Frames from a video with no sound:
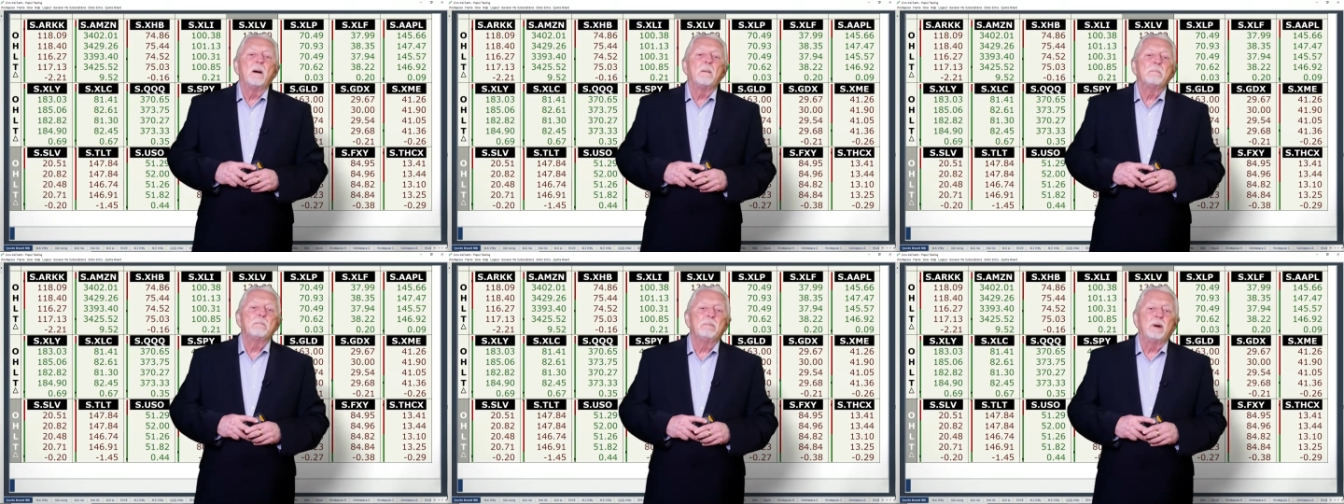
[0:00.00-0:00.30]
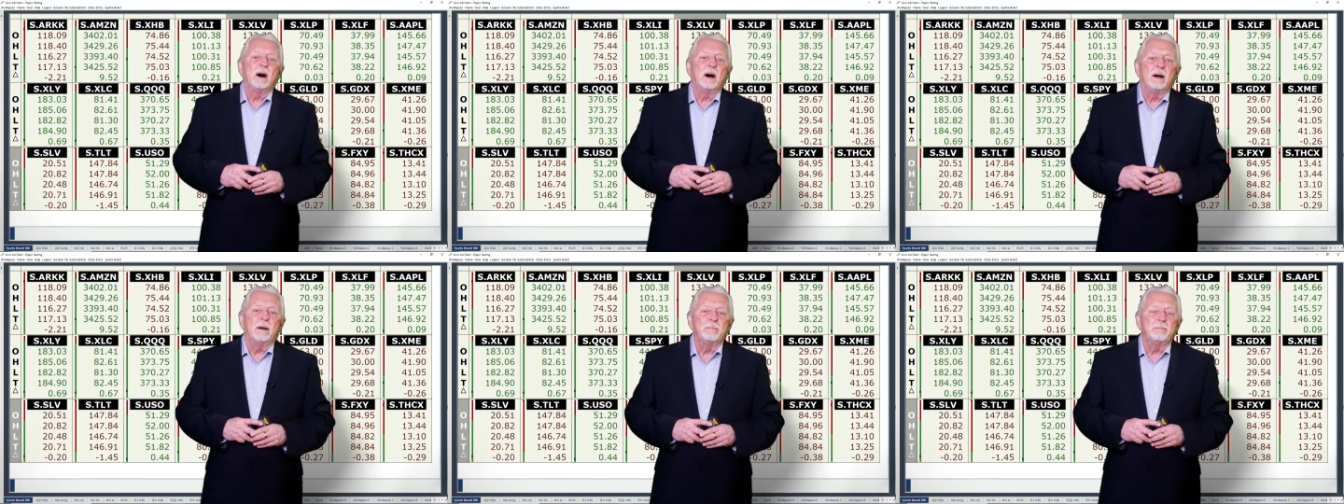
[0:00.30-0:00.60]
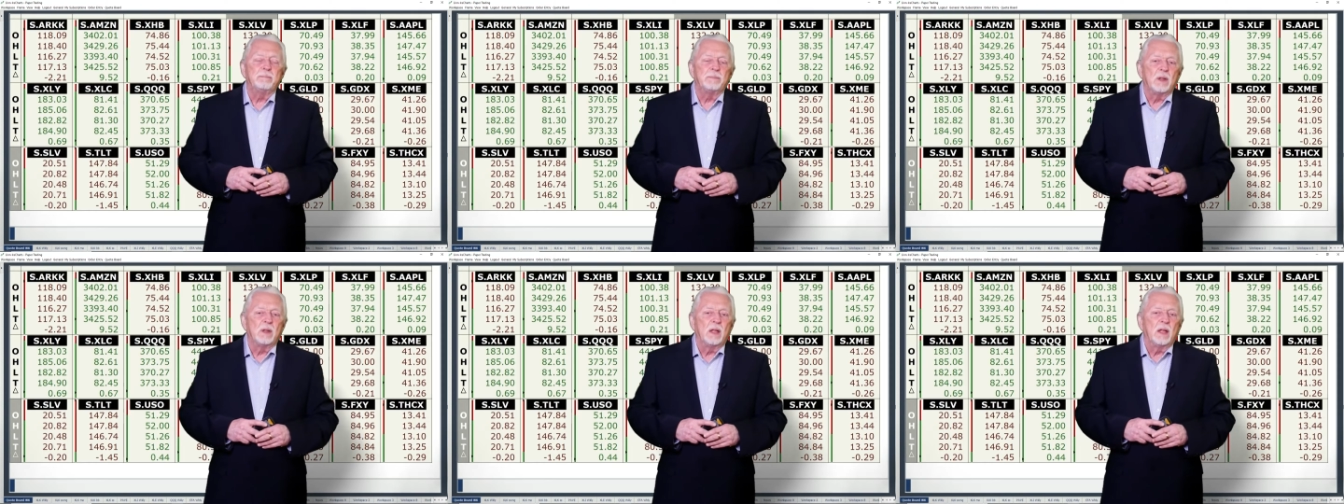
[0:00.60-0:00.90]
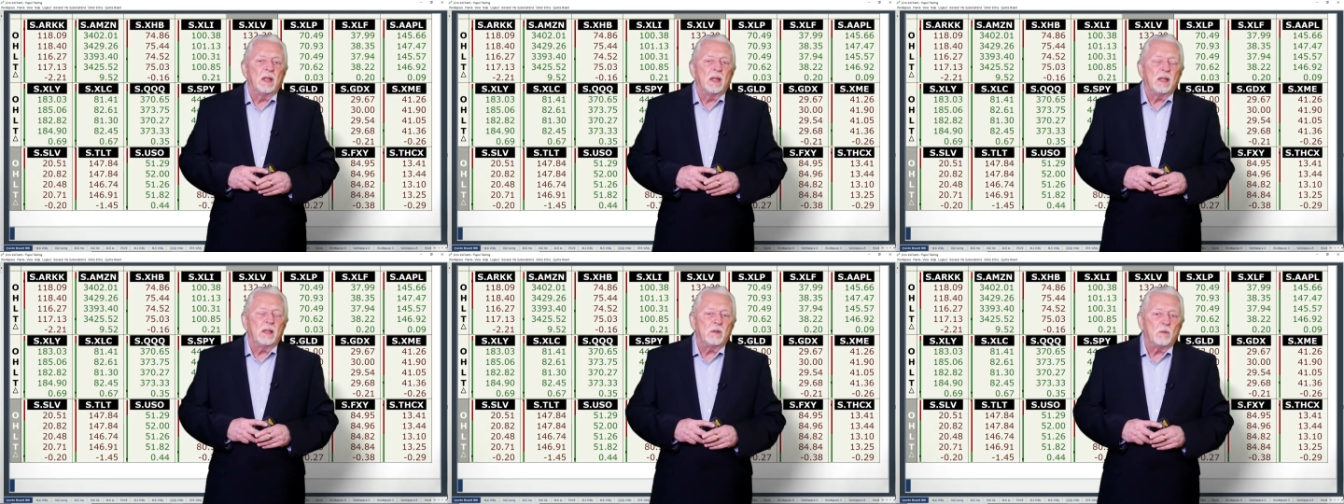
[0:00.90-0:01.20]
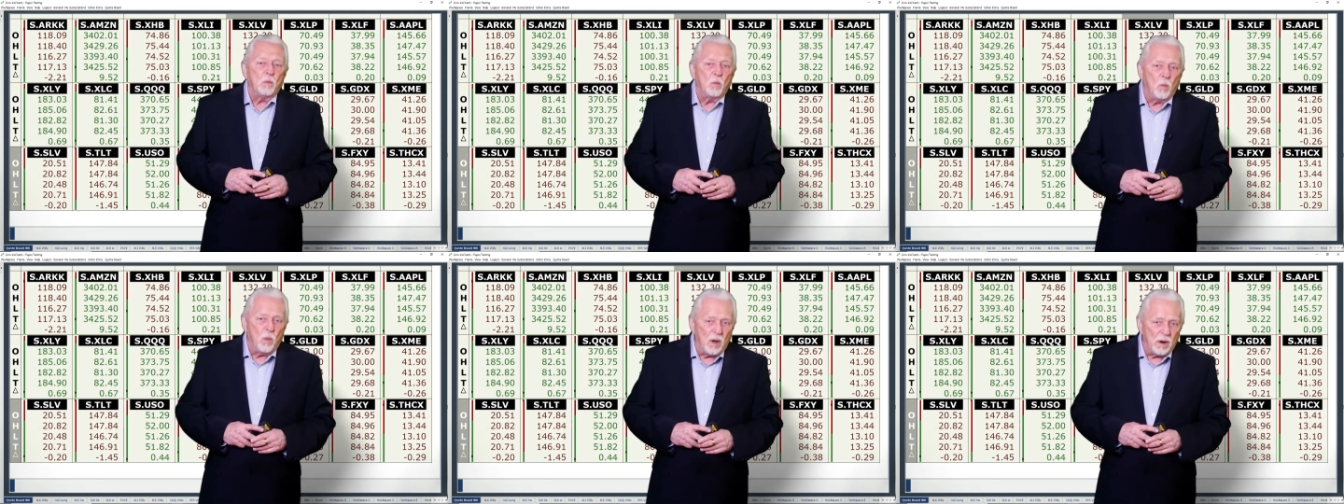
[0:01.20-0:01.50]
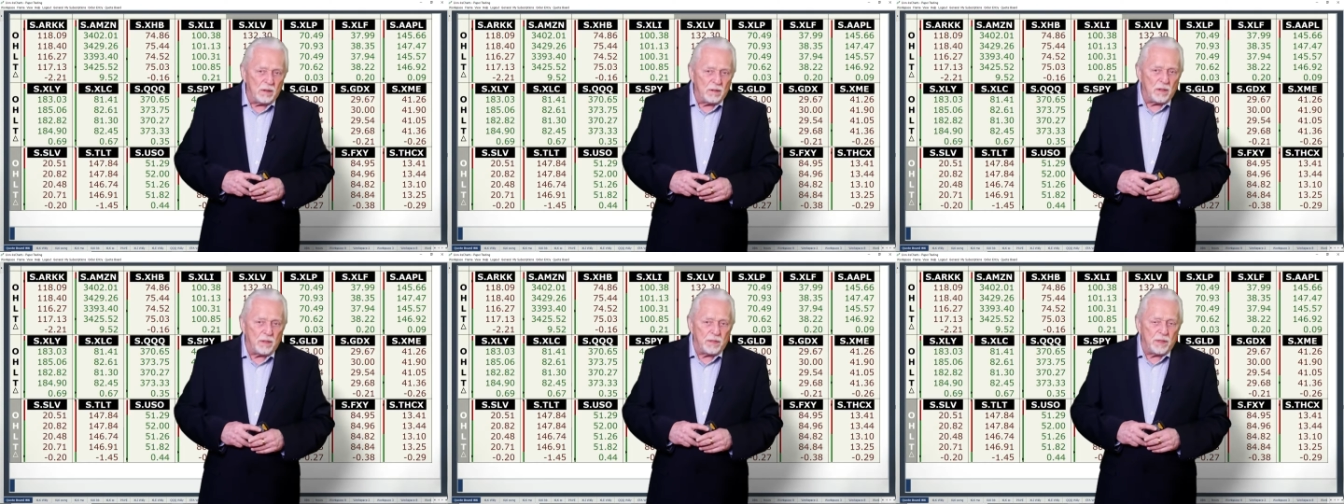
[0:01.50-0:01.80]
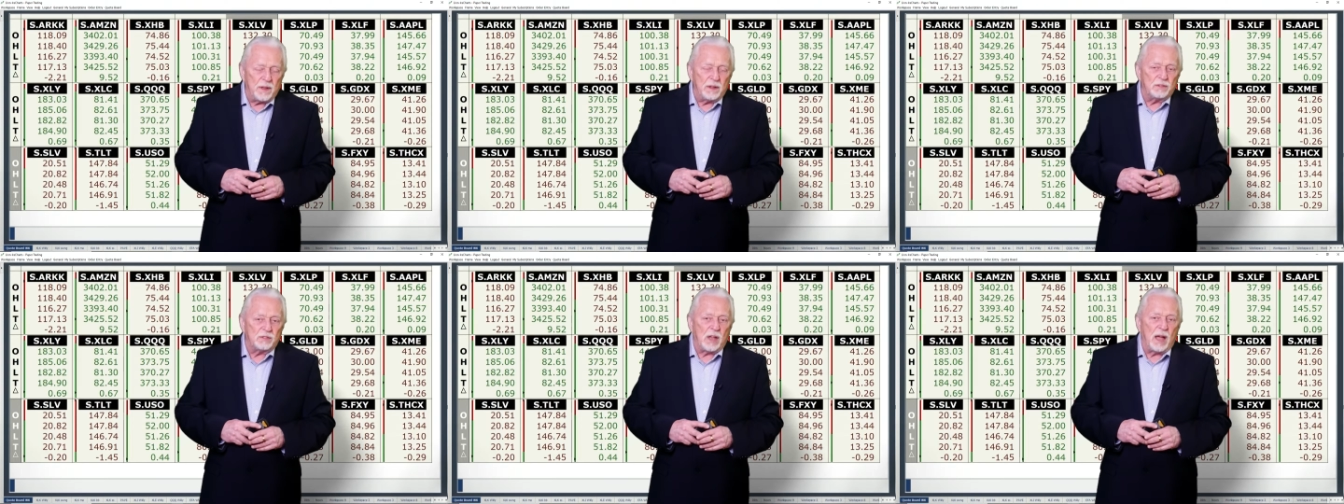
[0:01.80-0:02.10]
but one of the
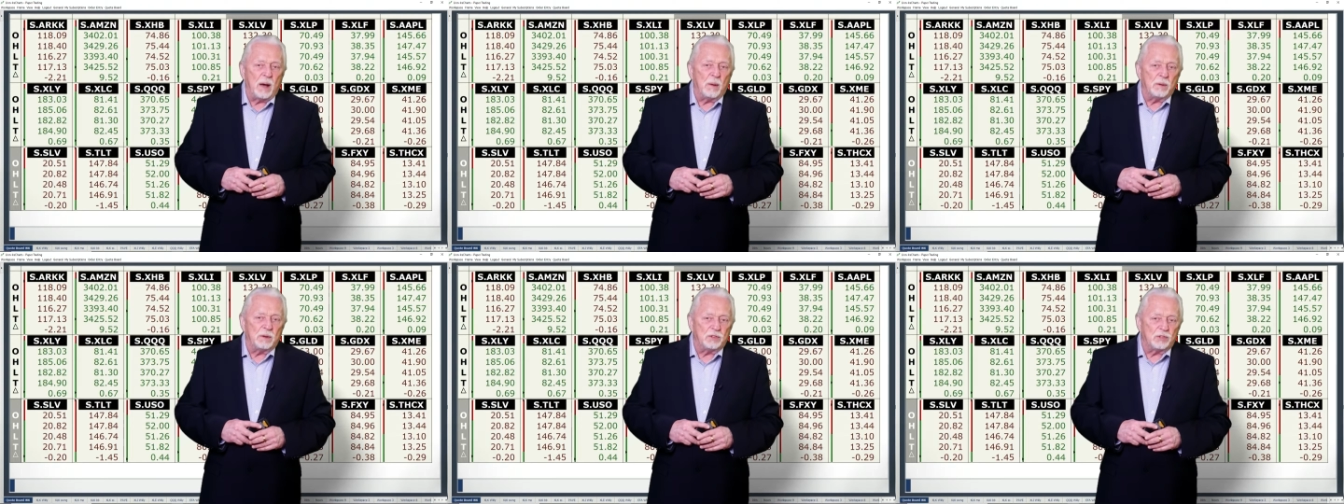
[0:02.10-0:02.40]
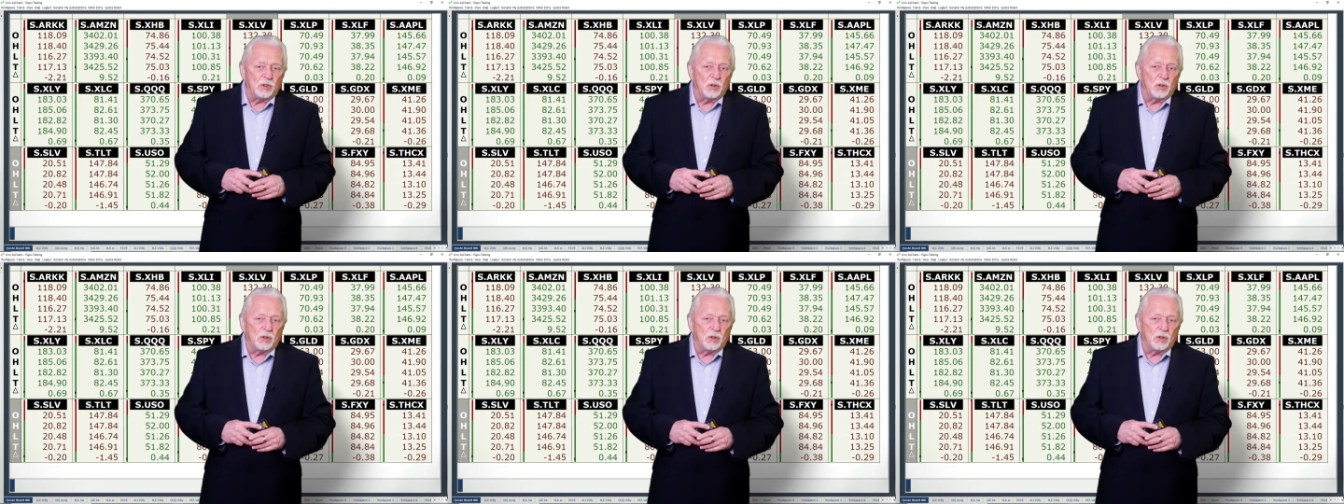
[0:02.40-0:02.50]
things I always